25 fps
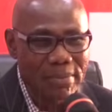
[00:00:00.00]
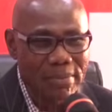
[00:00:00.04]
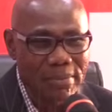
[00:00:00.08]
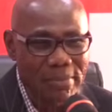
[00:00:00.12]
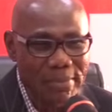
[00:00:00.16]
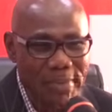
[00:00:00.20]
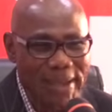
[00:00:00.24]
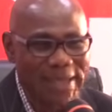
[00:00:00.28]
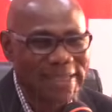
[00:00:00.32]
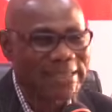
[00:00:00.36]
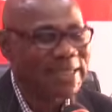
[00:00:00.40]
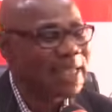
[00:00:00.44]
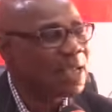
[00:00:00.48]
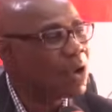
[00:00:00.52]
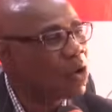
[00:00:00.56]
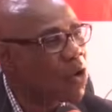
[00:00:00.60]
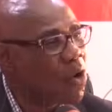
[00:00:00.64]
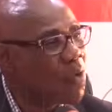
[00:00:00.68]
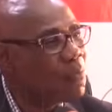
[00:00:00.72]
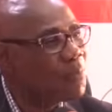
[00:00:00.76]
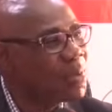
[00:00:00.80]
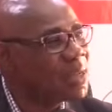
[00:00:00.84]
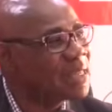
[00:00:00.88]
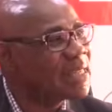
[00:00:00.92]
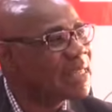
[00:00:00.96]
makes a
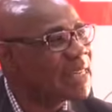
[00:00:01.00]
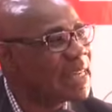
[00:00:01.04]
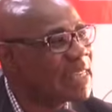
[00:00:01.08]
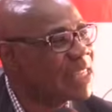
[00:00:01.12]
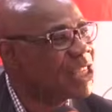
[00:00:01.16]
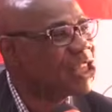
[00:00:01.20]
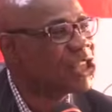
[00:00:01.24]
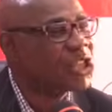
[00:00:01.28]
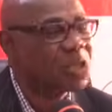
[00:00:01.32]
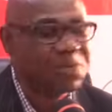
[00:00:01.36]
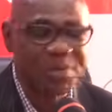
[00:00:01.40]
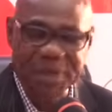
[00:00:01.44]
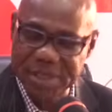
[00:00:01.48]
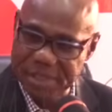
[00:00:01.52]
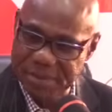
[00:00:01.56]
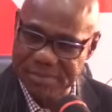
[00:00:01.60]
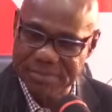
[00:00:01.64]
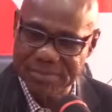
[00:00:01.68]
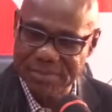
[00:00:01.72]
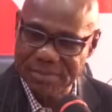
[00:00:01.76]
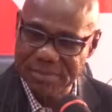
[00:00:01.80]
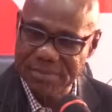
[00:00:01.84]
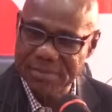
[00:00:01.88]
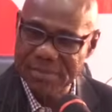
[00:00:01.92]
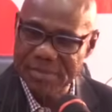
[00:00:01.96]
government legitimate
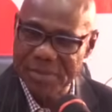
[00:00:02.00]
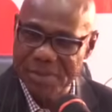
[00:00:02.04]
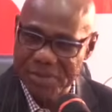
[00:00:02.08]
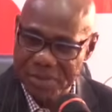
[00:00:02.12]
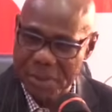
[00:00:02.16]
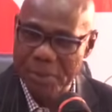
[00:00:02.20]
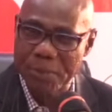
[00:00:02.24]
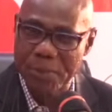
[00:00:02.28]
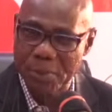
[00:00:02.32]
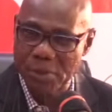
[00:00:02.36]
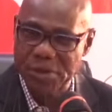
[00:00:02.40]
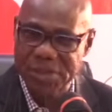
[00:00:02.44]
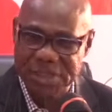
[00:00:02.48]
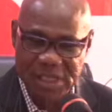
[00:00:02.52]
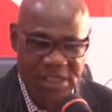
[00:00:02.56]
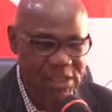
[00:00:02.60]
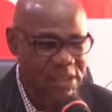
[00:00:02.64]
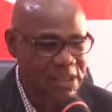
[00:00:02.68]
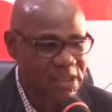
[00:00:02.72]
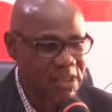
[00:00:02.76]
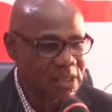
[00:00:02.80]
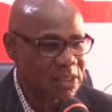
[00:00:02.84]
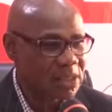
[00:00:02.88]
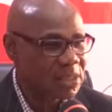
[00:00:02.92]
in the process.